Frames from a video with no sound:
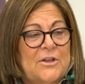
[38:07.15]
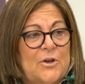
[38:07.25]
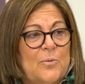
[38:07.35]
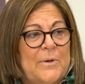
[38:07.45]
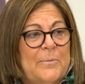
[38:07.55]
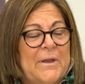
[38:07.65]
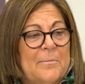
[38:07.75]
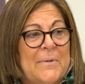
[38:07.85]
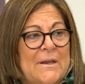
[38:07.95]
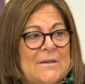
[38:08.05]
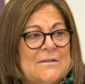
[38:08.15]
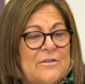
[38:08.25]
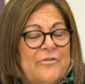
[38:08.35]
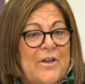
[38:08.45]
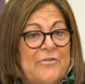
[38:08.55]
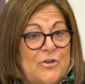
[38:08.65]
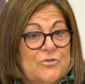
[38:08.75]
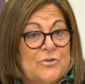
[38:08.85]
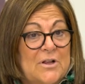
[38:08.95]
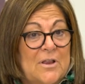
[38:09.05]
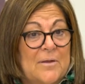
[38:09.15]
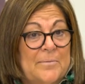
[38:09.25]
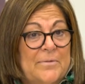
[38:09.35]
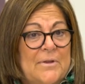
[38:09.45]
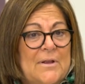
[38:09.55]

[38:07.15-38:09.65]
You know, we'd be at meetings at the 500 Club,